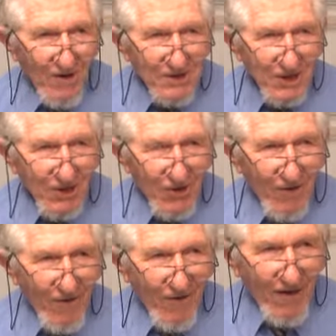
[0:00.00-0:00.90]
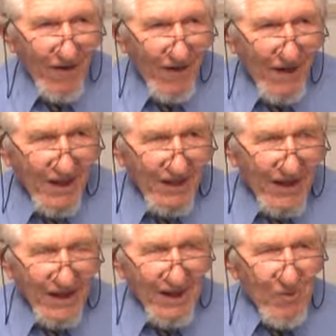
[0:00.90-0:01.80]
So,
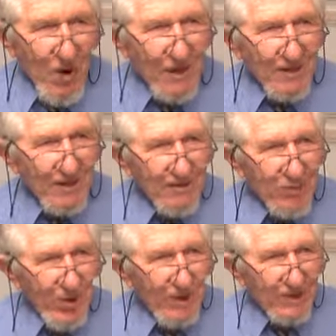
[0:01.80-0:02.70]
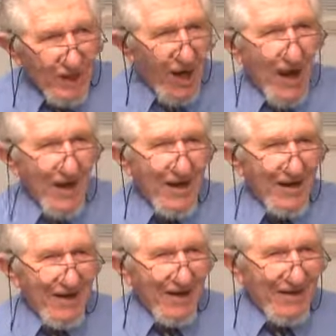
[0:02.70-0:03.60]
they didn't want the word God
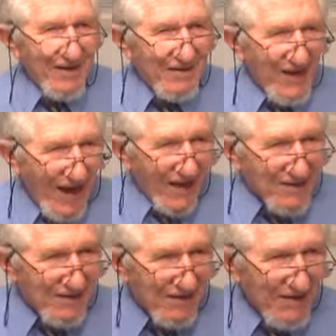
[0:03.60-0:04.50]
in the text,